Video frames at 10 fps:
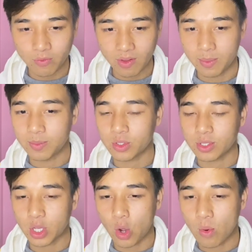Let me just
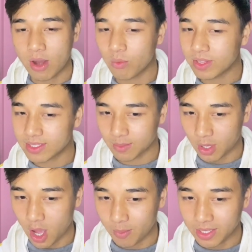go and read some
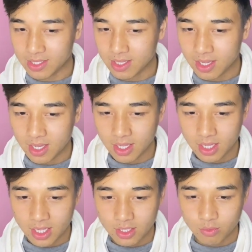comments.
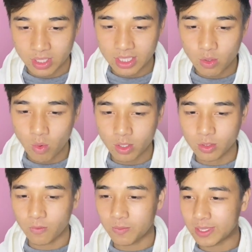Drinking water
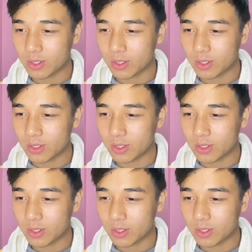V